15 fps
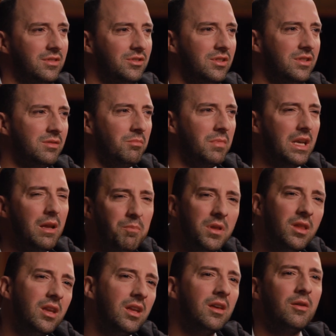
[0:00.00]
just
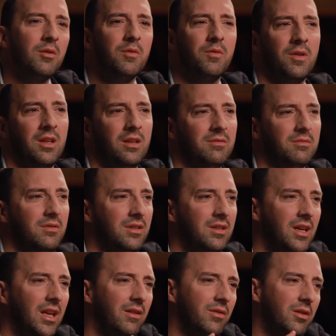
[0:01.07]
manipulative and
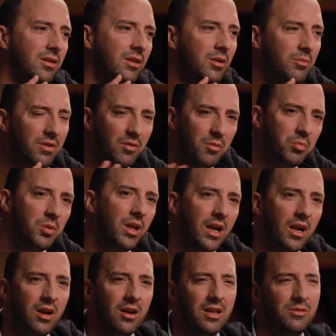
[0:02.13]
kind of a little bit of a
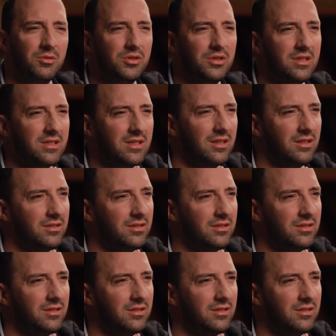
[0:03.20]
player, and it was just